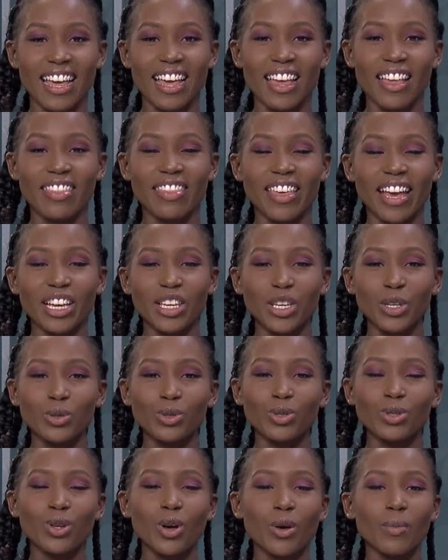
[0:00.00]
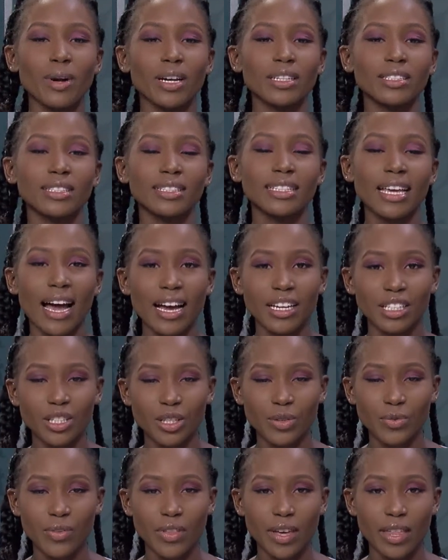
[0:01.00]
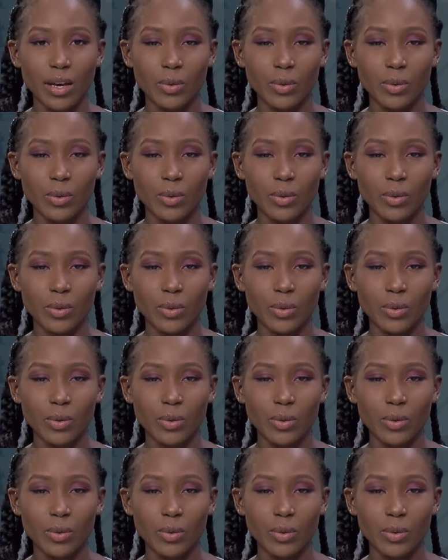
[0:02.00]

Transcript: Thank you so much, Tasha, for that.